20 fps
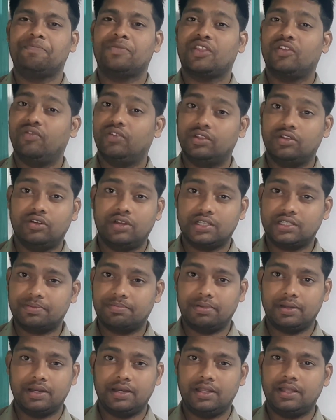Without
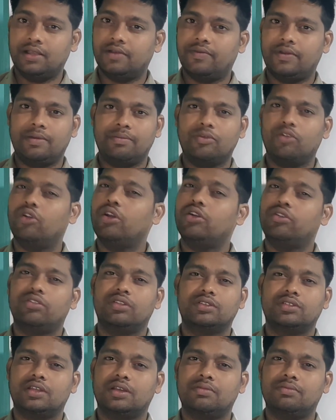explaining, if I am going to the
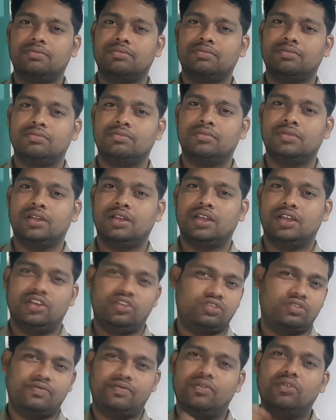sum,
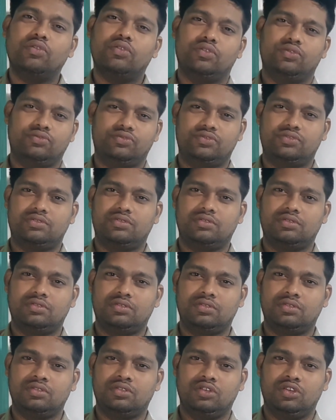it's of no use.
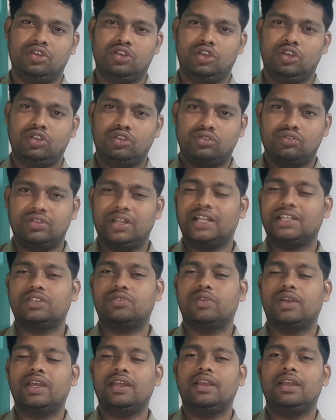So that's
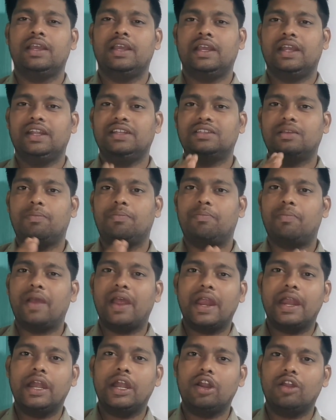why it's a
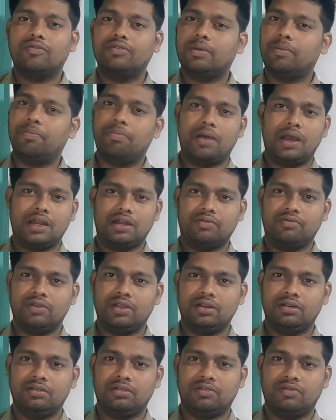end of the part
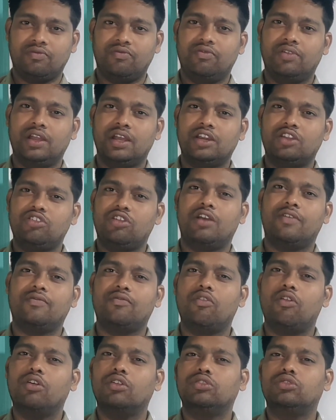1, where you have
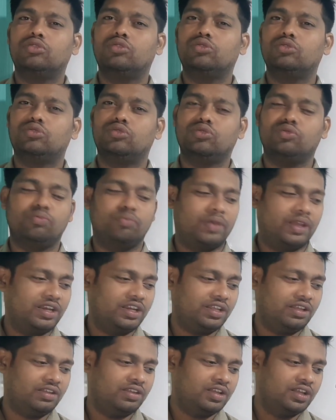gone through
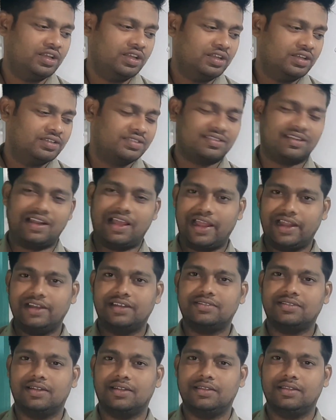many
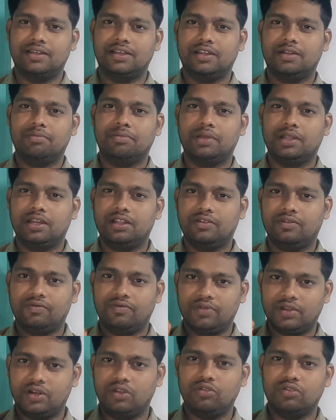slides are there, many
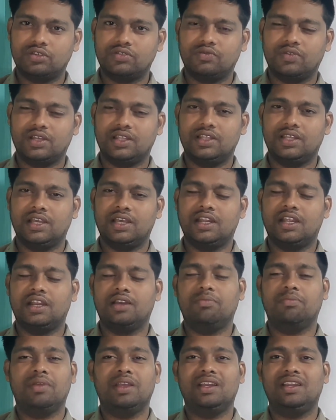videos were there,
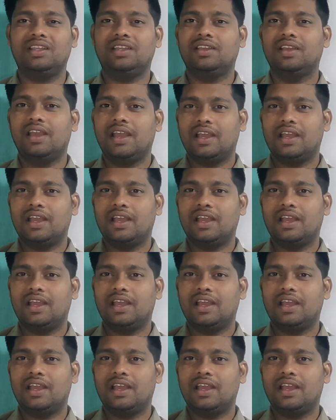and many